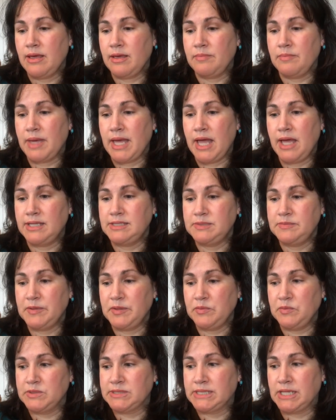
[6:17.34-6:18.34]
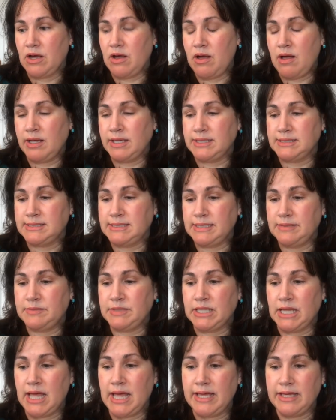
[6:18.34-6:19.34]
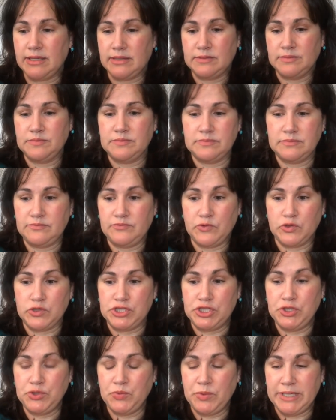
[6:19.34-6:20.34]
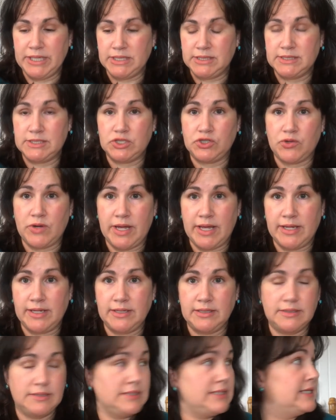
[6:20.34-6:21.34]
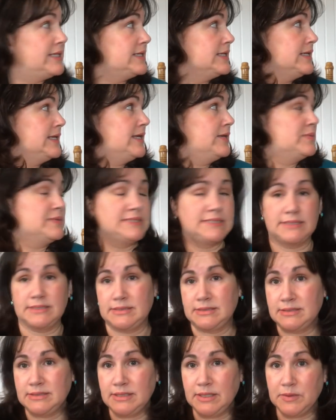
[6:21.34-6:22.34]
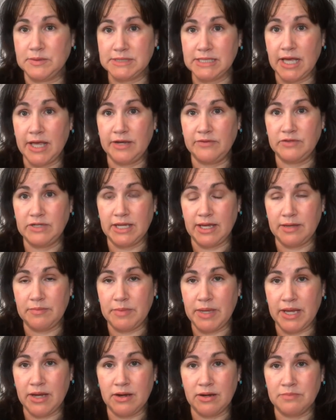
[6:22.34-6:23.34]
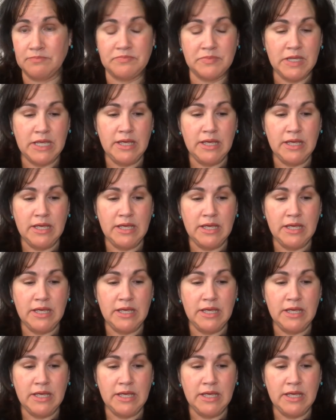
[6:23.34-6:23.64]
My husband was gone, it seemed like, for 2 weeks straight. And it was kind of a nightmare.